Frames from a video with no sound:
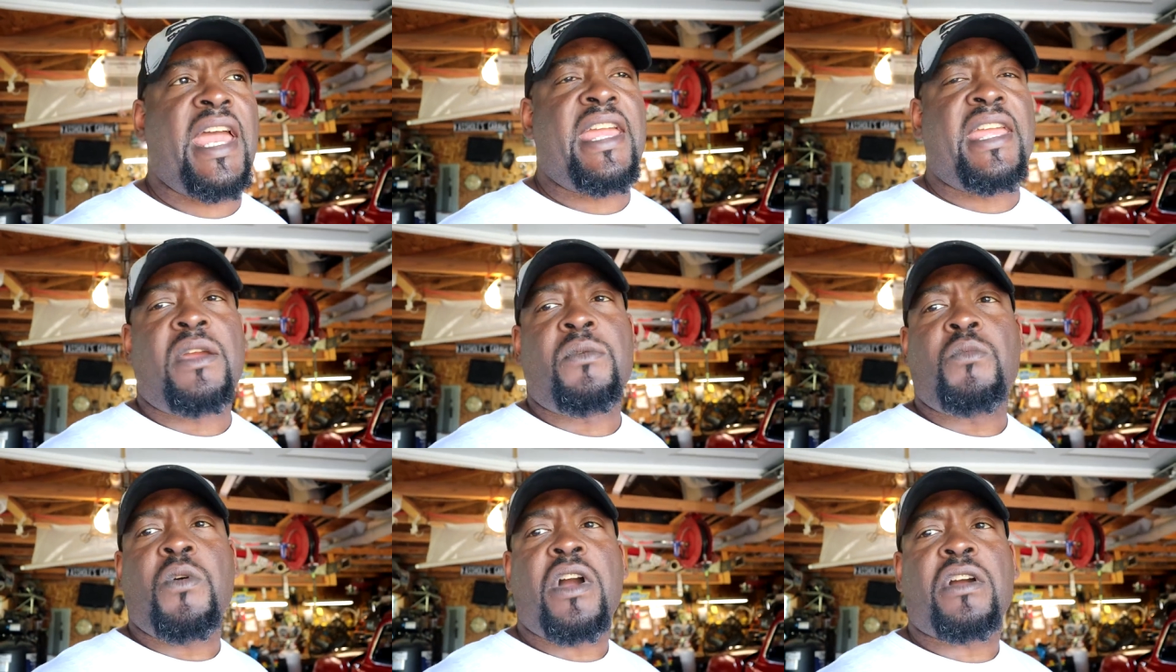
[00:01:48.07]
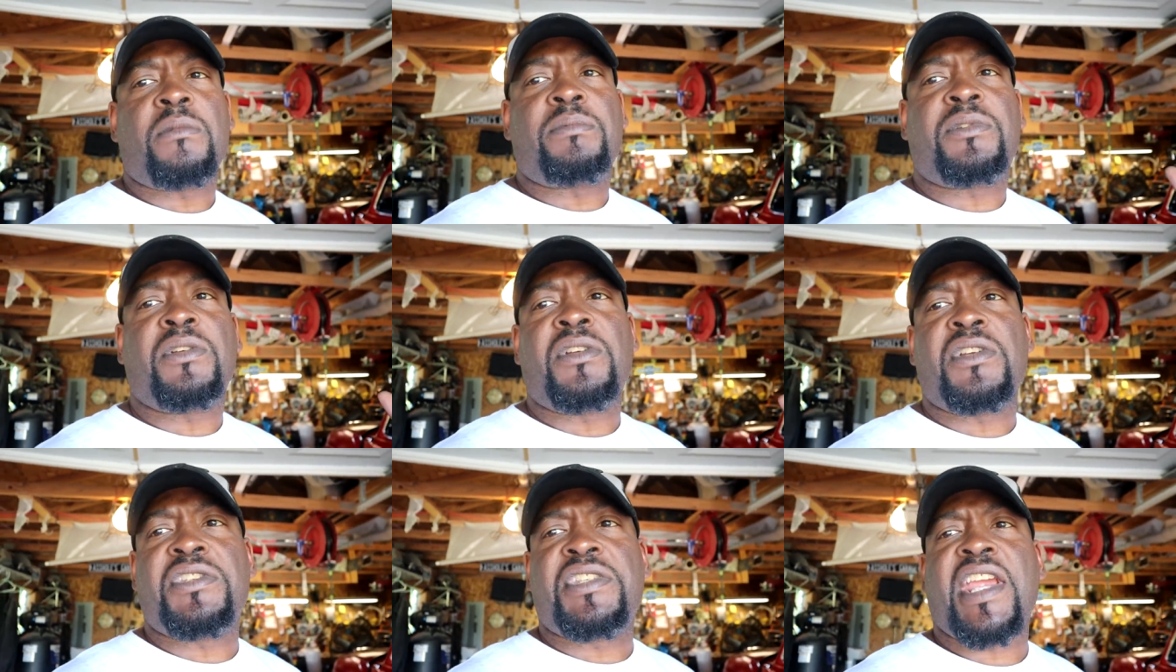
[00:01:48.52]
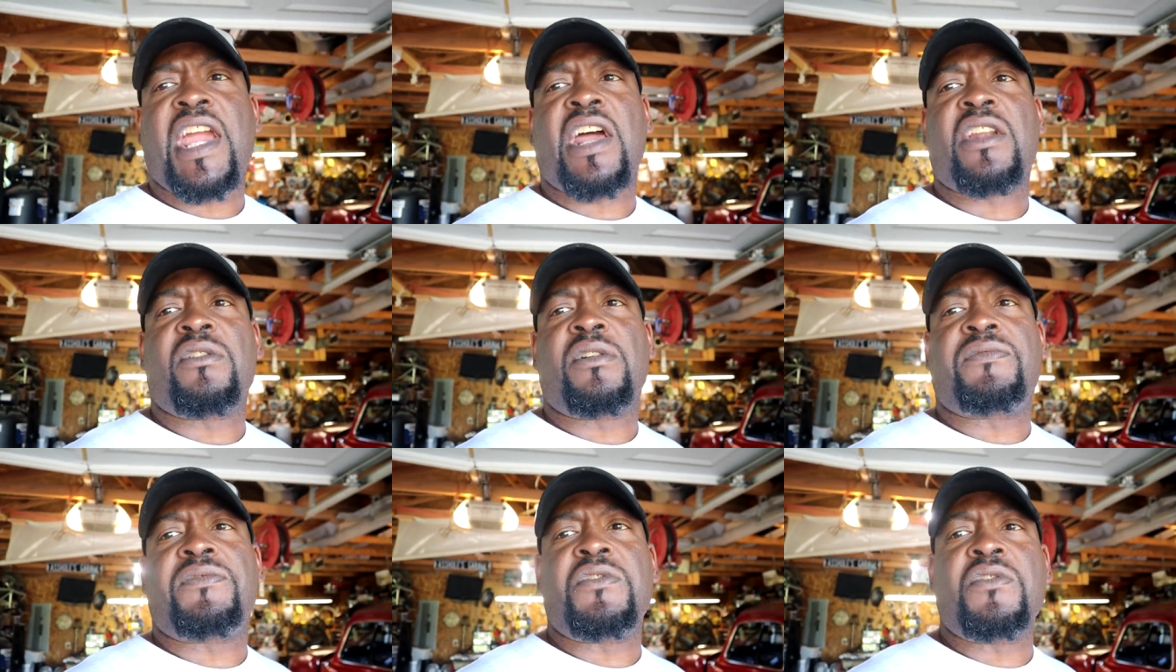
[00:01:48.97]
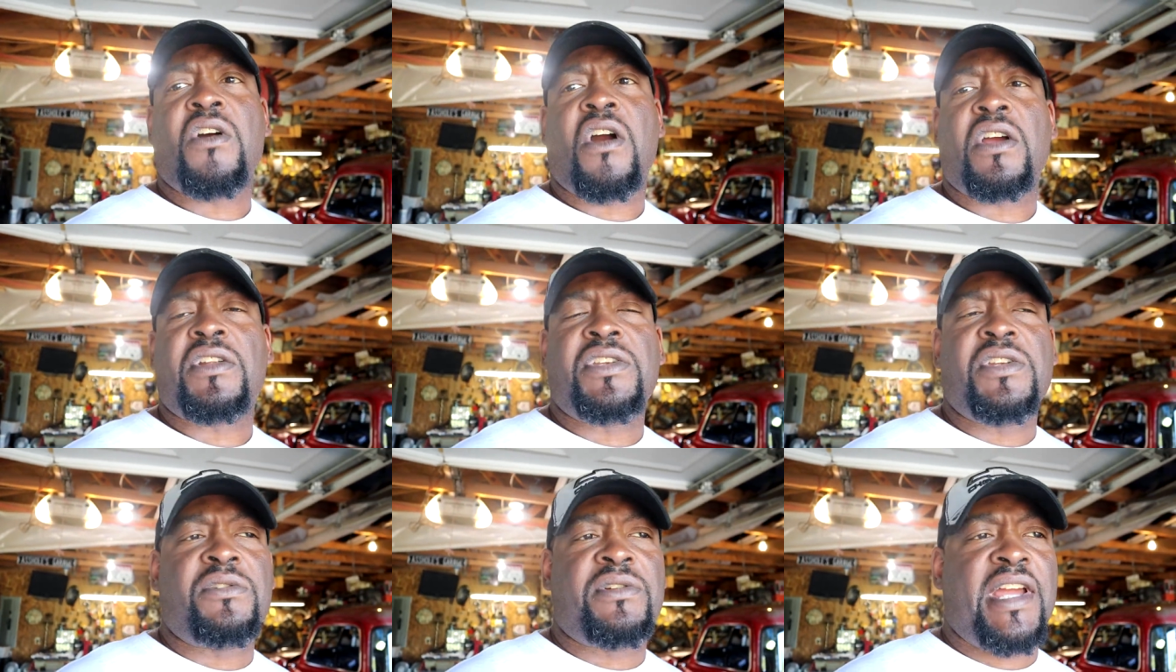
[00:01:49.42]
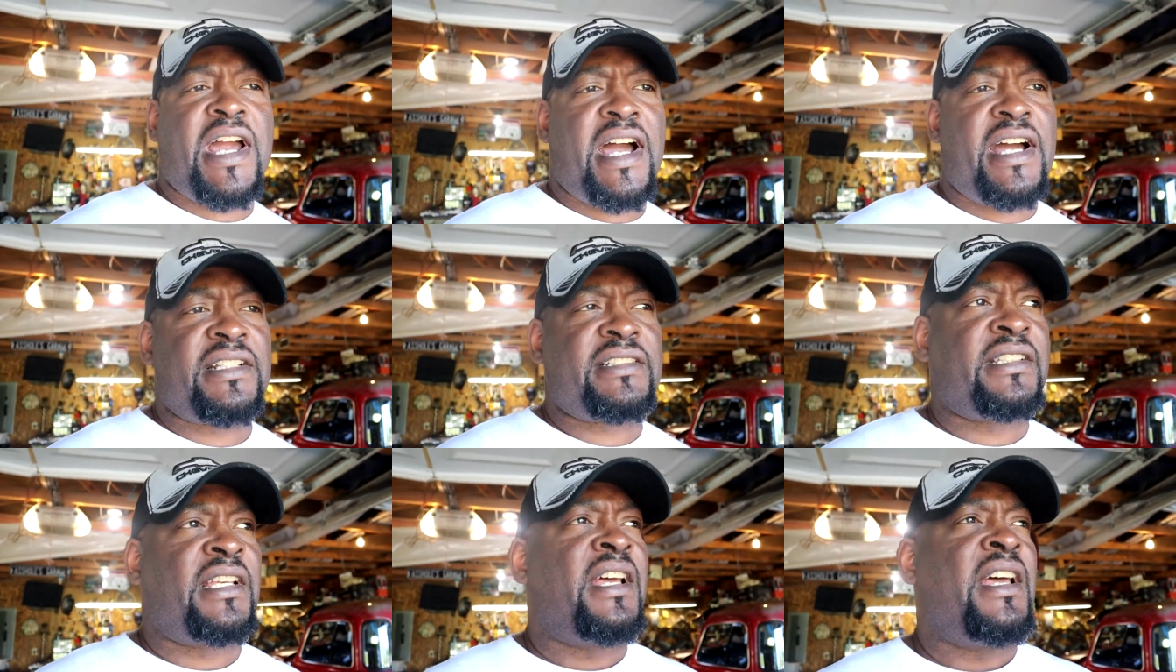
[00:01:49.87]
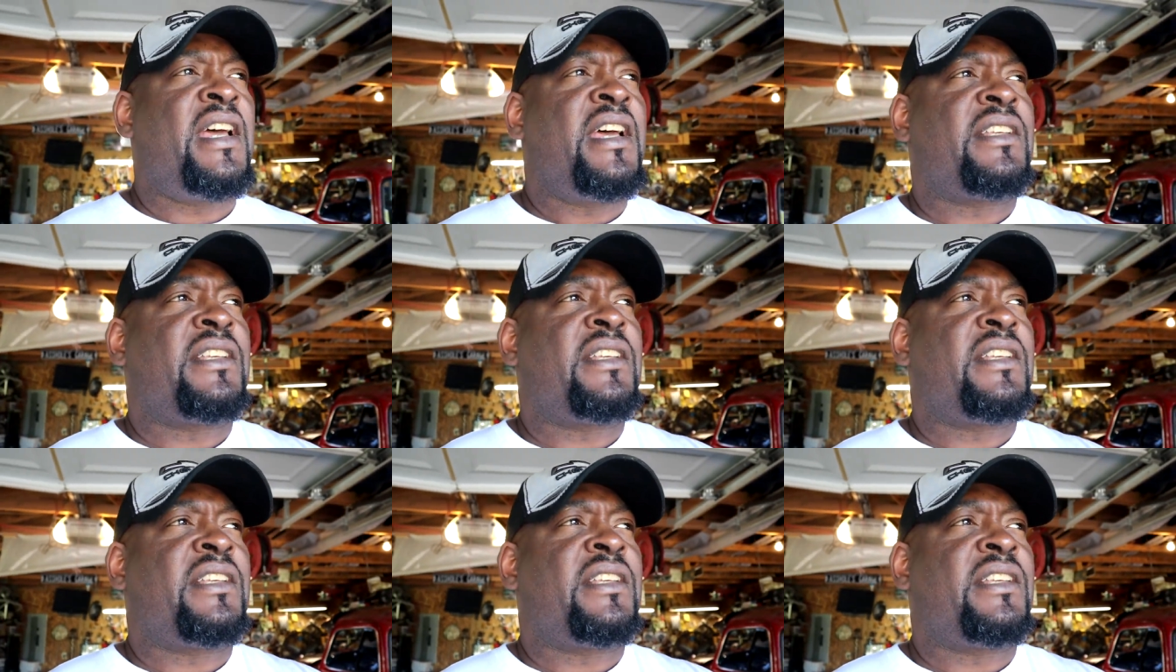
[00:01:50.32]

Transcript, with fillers: Hey, and welcome to the channel if you are new, guys.